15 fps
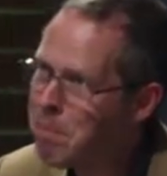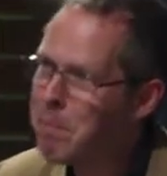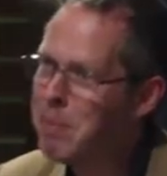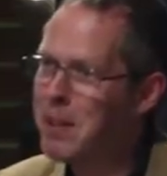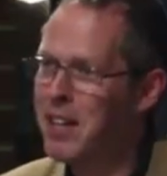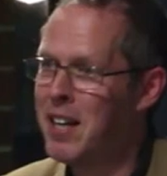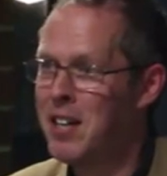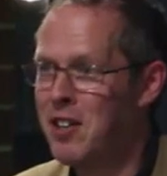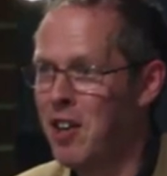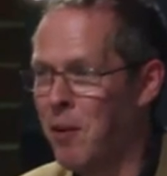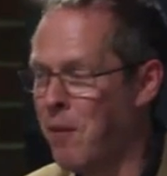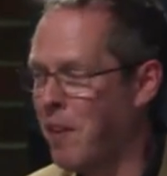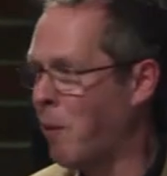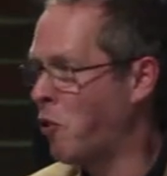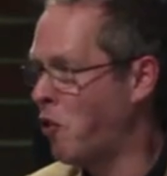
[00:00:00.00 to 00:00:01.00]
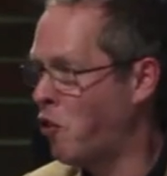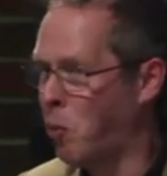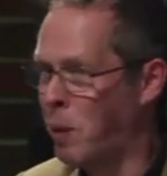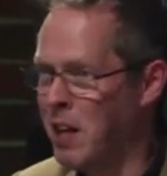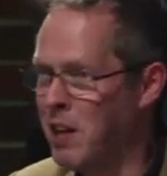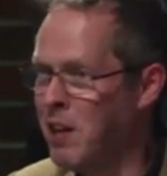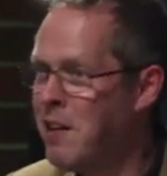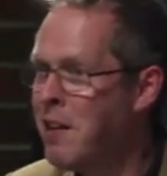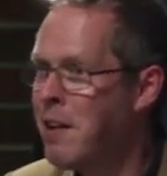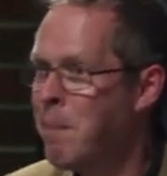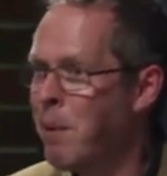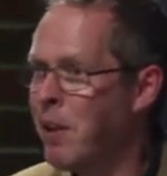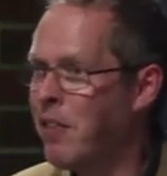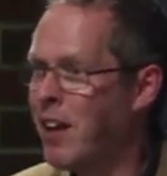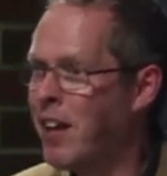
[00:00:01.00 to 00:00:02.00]
But they don't, that was in Sweden,
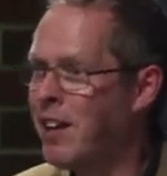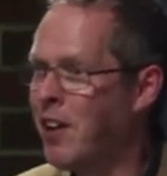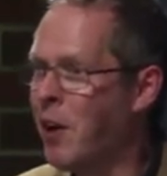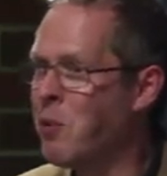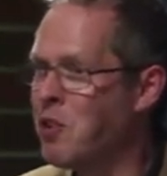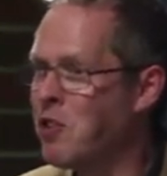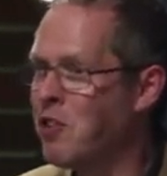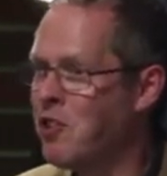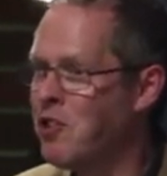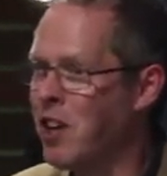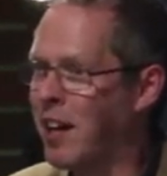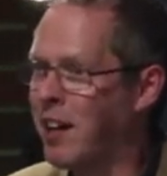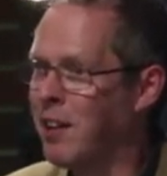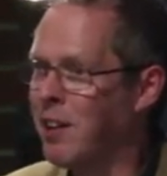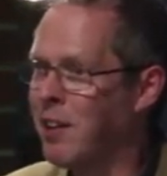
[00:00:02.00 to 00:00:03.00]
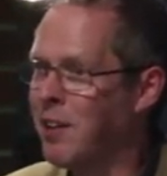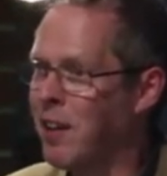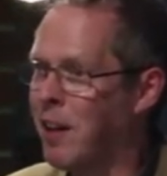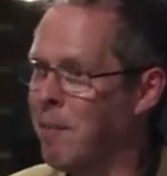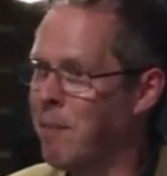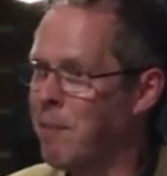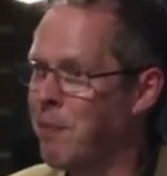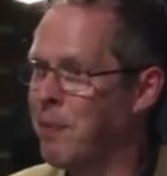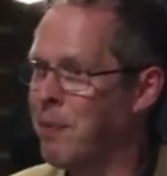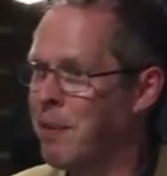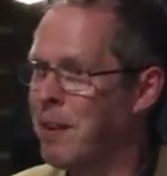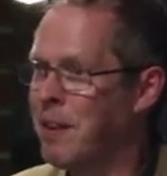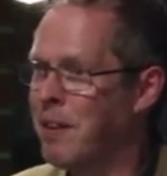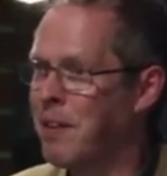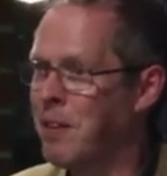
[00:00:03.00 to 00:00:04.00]
but they don't jail um,
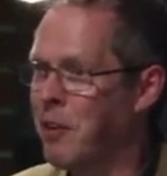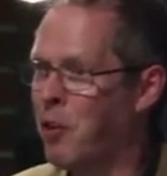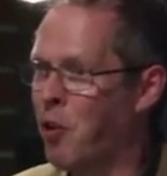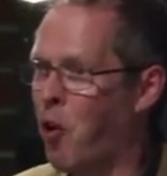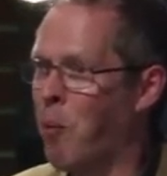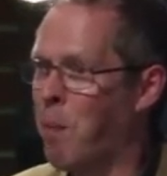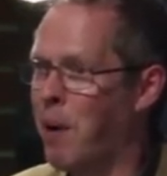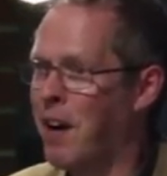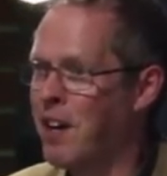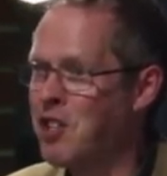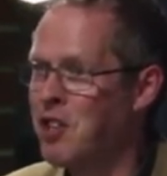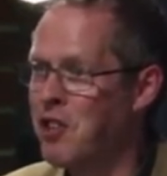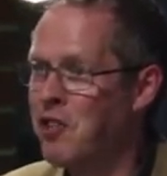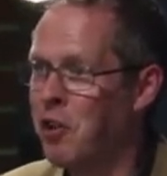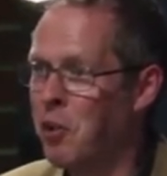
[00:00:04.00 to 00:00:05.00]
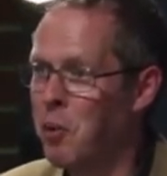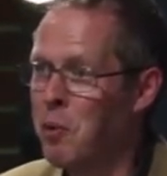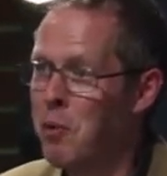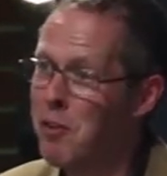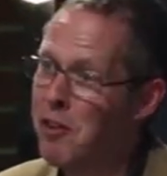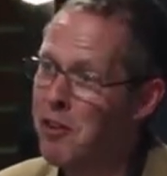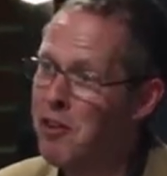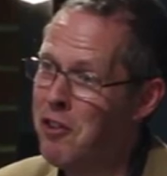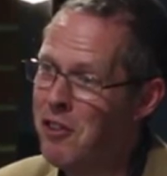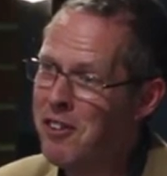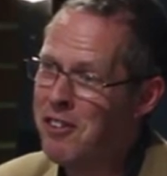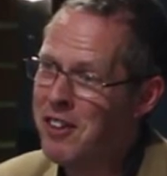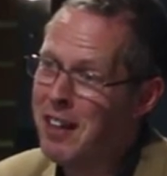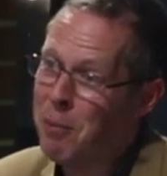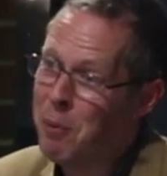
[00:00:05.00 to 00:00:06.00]
corporations who
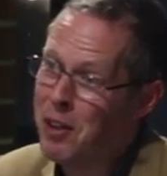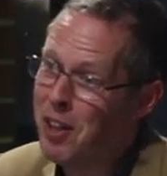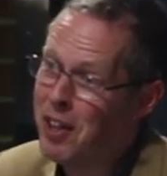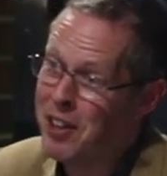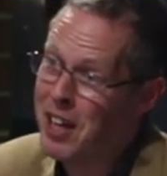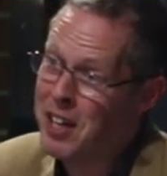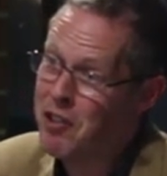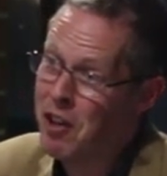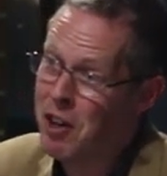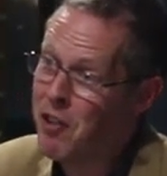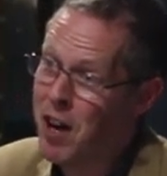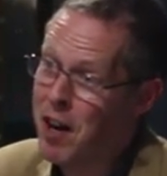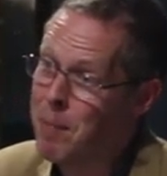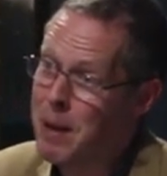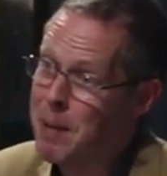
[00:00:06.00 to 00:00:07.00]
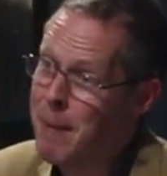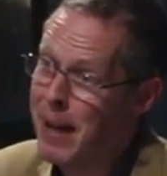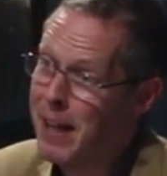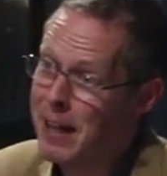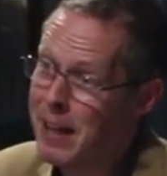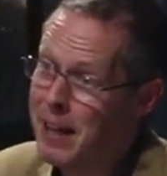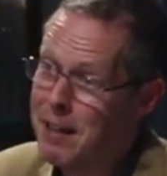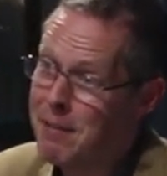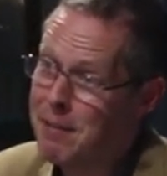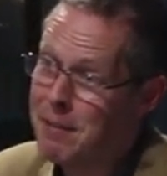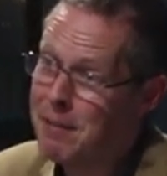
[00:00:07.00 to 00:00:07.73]
deal with our data incredibly badly.